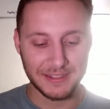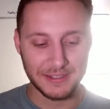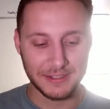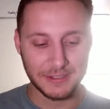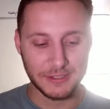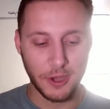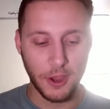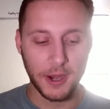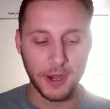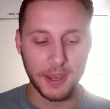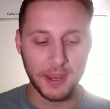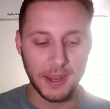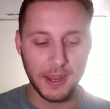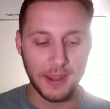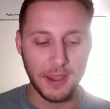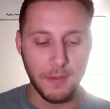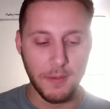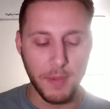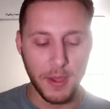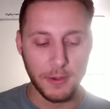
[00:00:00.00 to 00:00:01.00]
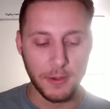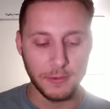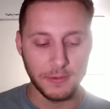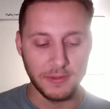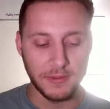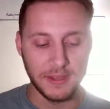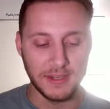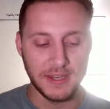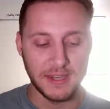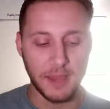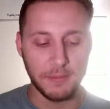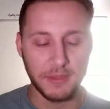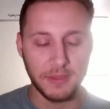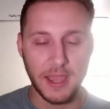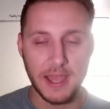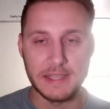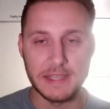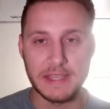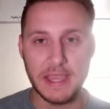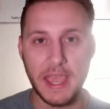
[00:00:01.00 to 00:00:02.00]
Talking about the depth
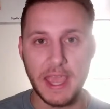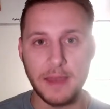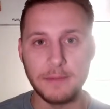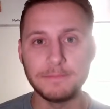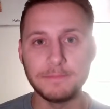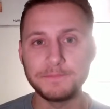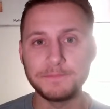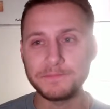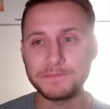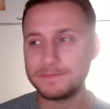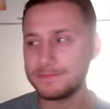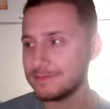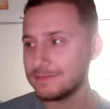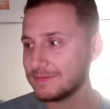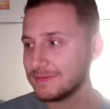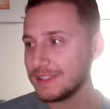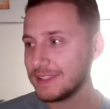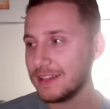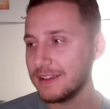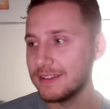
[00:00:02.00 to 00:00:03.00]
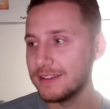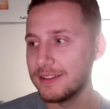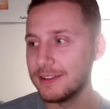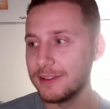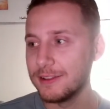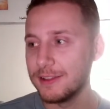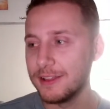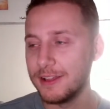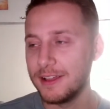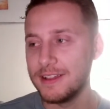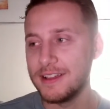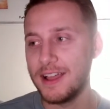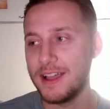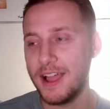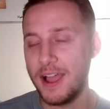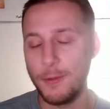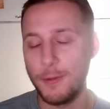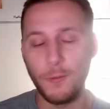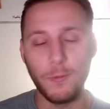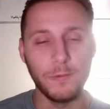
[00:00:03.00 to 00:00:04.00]
guys again,
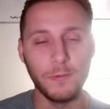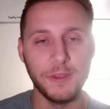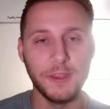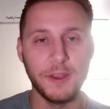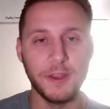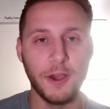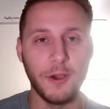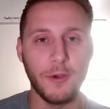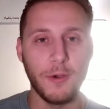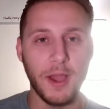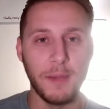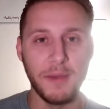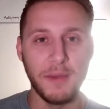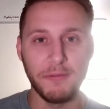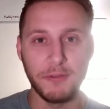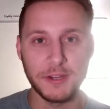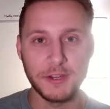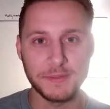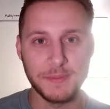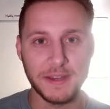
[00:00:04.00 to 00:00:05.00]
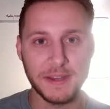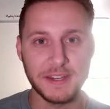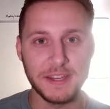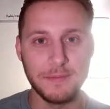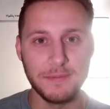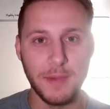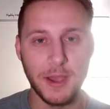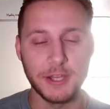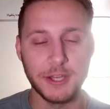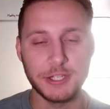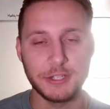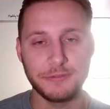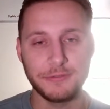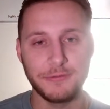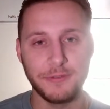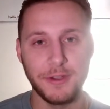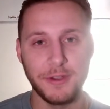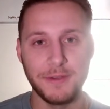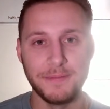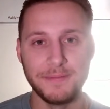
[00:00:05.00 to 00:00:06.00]
I'm never expecting much
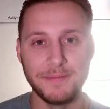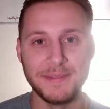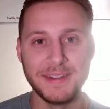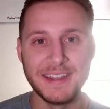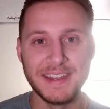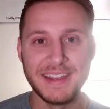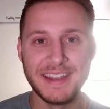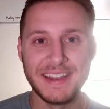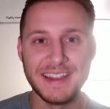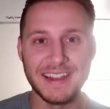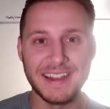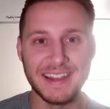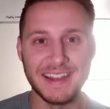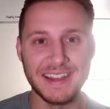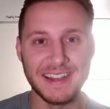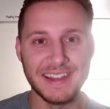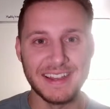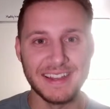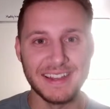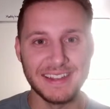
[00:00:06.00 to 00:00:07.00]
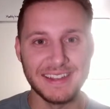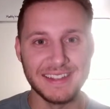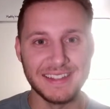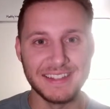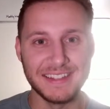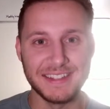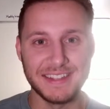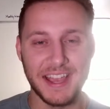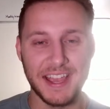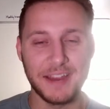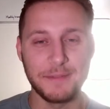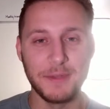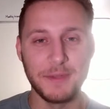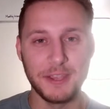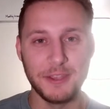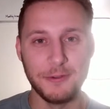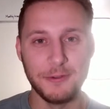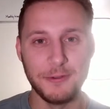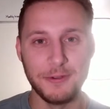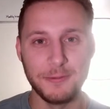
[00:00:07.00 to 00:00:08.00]
from Zach
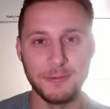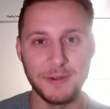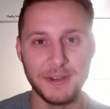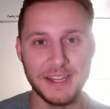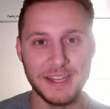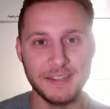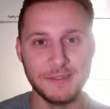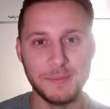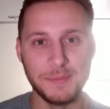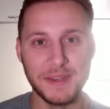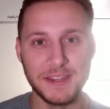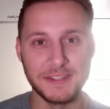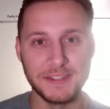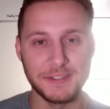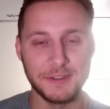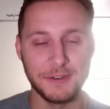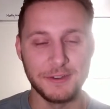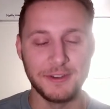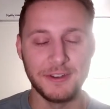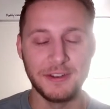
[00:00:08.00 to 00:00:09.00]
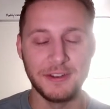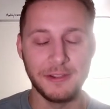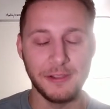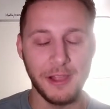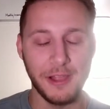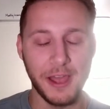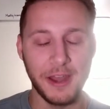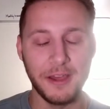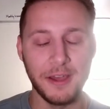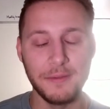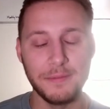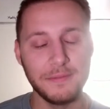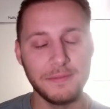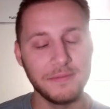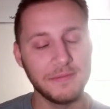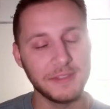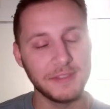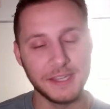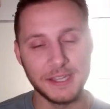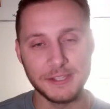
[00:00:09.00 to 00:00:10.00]
McEwen when he's being inserted into the lineup.
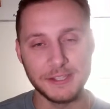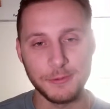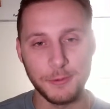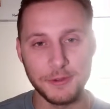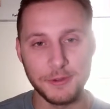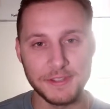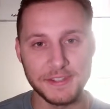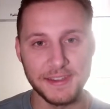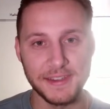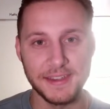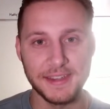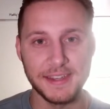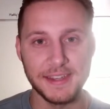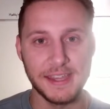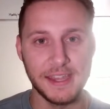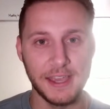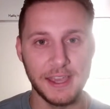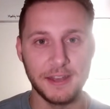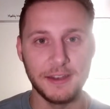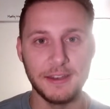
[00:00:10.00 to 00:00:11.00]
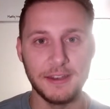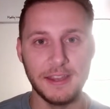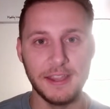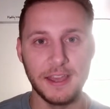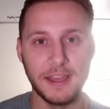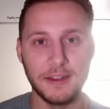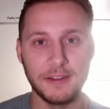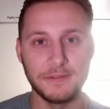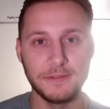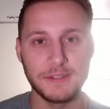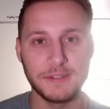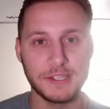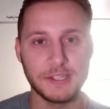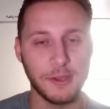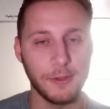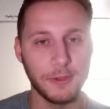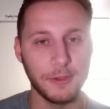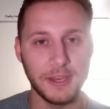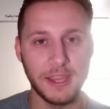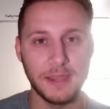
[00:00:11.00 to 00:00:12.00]
I think it's worth saying he had a
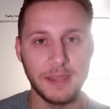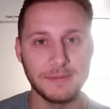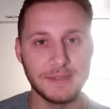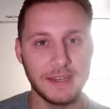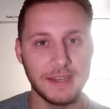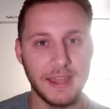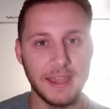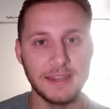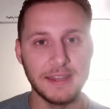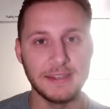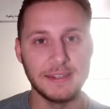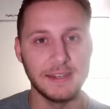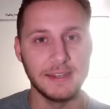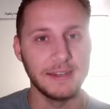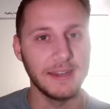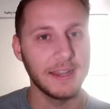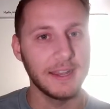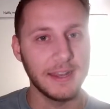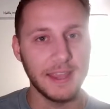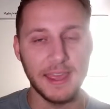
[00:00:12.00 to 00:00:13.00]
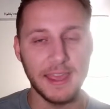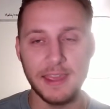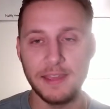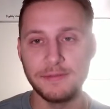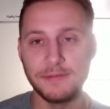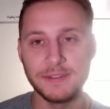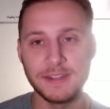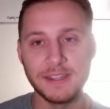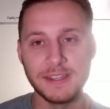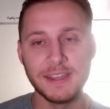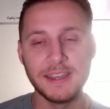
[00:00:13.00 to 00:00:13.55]
solid game today, didn't get caved.